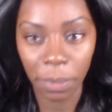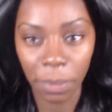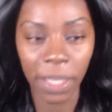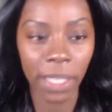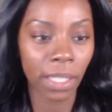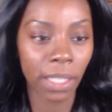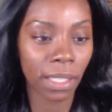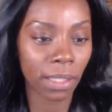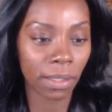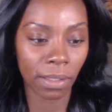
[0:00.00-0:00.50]

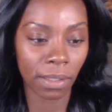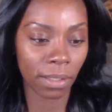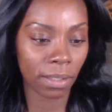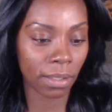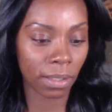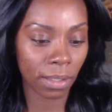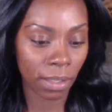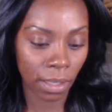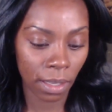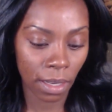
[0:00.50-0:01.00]
but
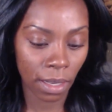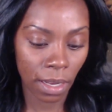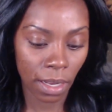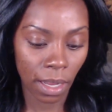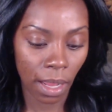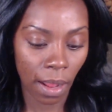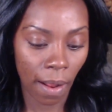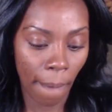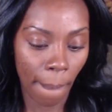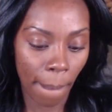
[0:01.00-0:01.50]
it's
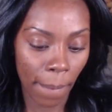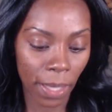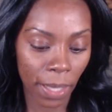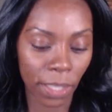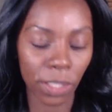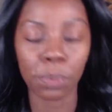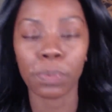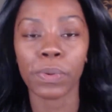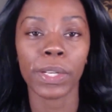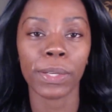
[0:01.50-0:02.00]

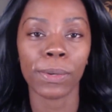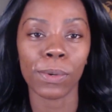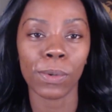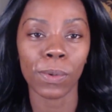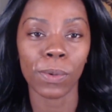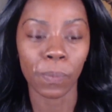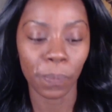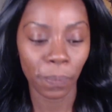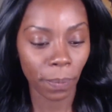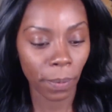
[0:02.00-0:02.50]
pretty cool.
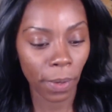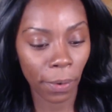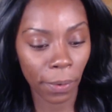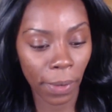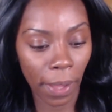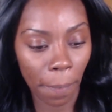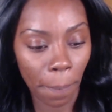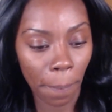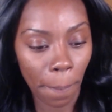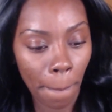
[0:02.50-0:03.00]

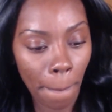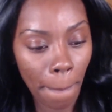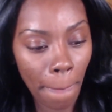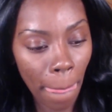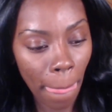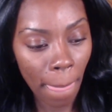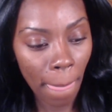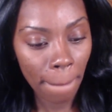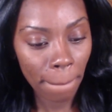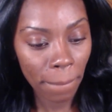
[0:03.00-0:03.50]
Okay,
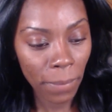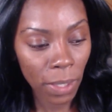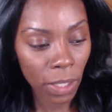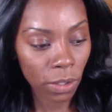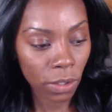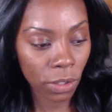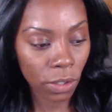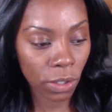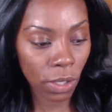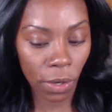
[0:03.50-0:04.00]

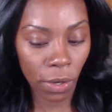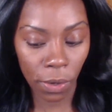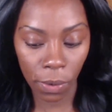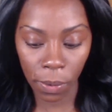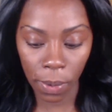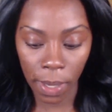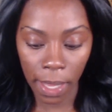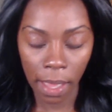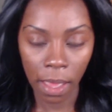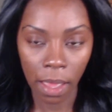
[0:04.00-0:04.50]
so
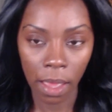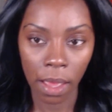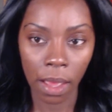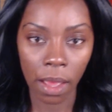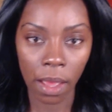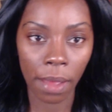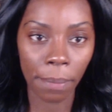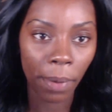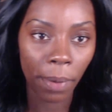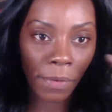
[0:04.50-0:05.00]

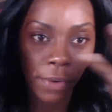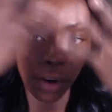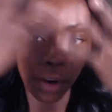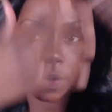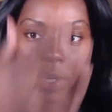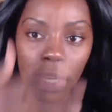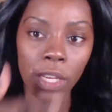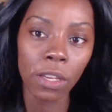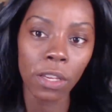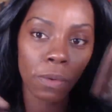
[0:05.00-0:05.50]
I've
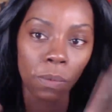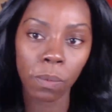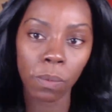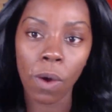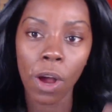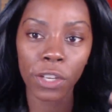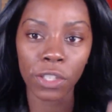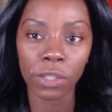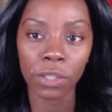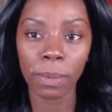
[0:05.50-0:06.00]
already
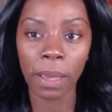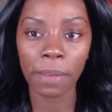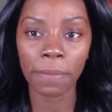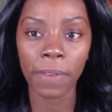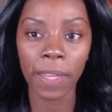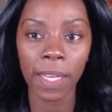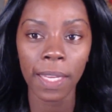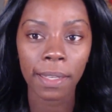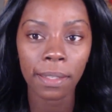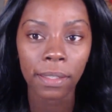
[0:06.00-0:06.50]
washed my
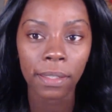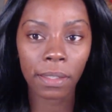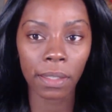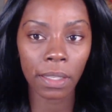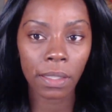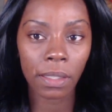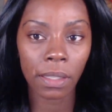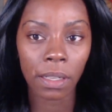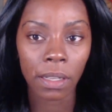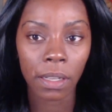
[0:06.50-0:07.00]
face.
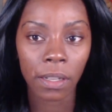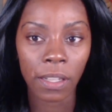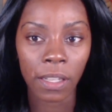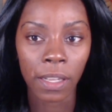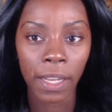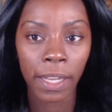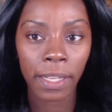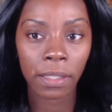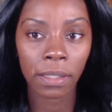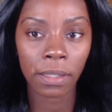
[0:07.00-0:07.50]
There's a
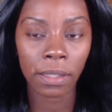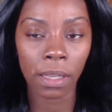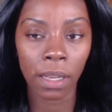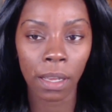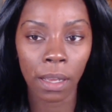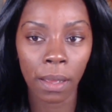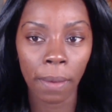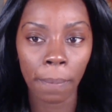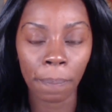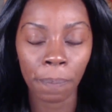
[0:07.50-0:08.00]
nice
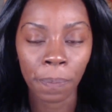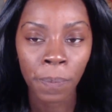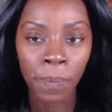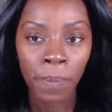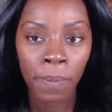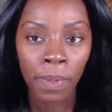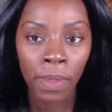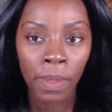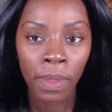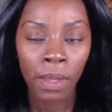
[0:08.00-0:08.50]

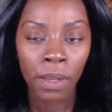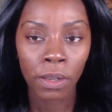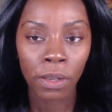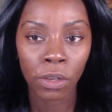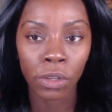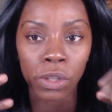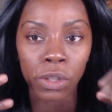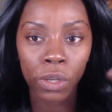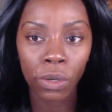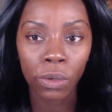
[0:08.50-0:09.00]

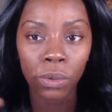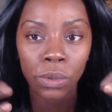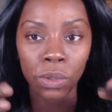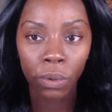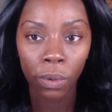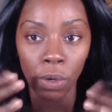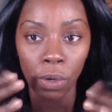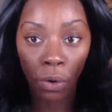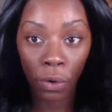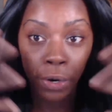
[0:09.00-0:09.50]
glow
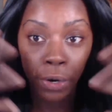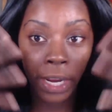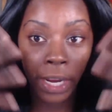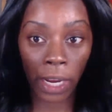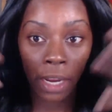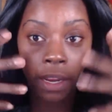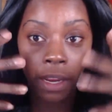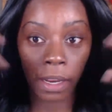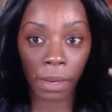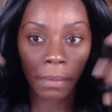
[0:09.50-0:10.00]
to it, or
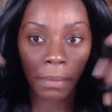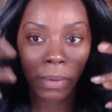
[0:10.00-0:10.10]
a